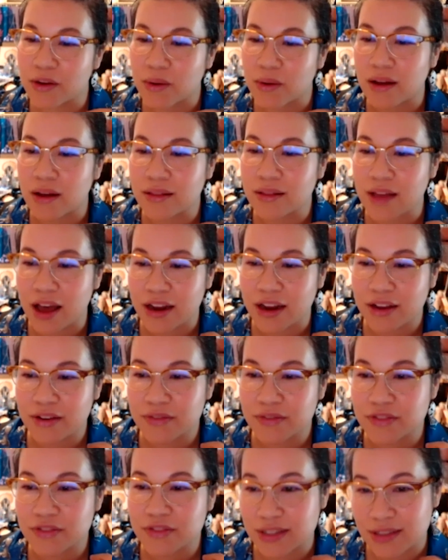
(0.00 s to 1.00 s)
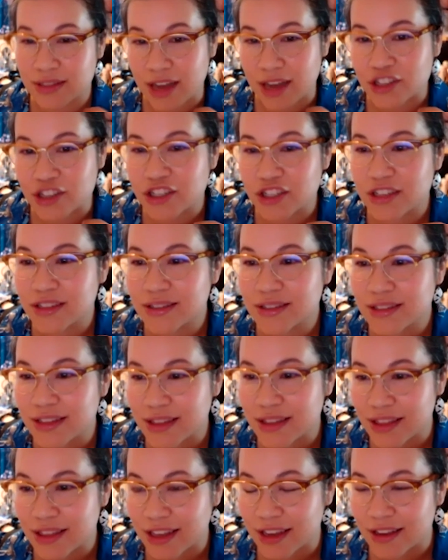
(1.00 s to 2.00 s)
lot of discussions
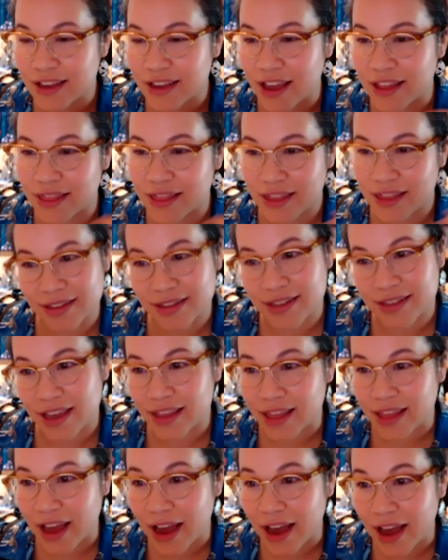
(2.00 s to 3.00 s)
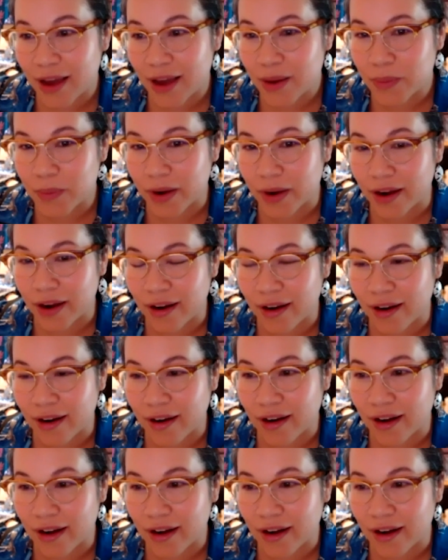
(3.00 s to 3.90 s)
and things like that where,